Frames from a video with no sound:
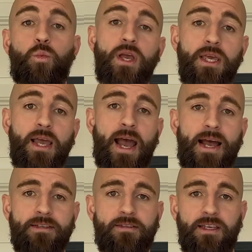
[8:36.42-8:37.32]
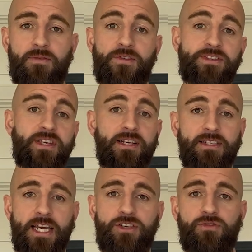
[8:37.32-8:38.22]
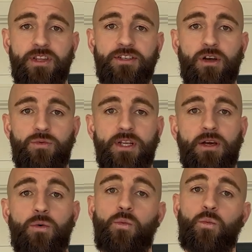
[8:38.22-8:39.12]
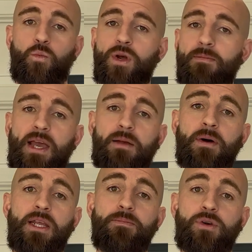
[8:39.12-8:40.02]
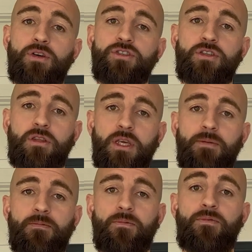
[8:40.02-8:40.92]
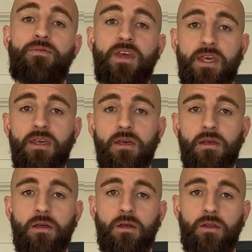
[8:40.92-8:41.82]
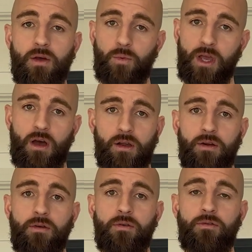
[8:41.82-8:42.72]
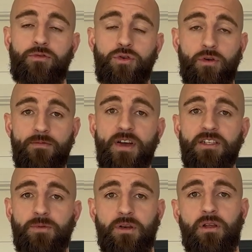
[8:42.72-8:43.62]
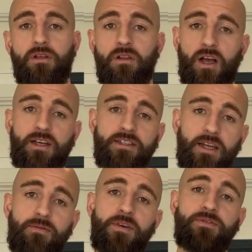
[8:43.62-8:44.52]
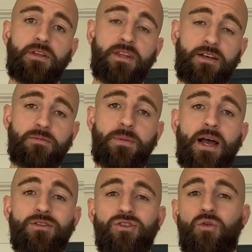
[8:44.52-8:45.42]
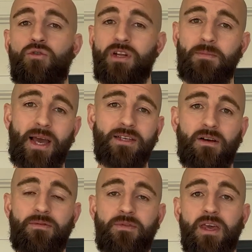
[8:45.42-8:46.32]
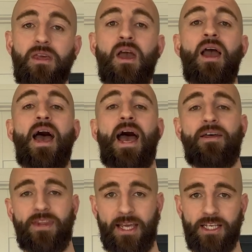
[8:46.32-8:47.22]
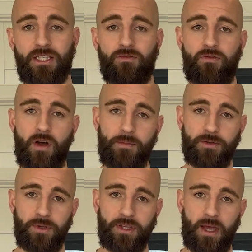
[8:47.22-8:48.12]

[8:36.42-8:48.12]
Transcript: We, as the facilitator in this whole deal, we make money because the fee that we earn for your investment, like I said, £15,000 already pays our fee, and it gets the refurbishment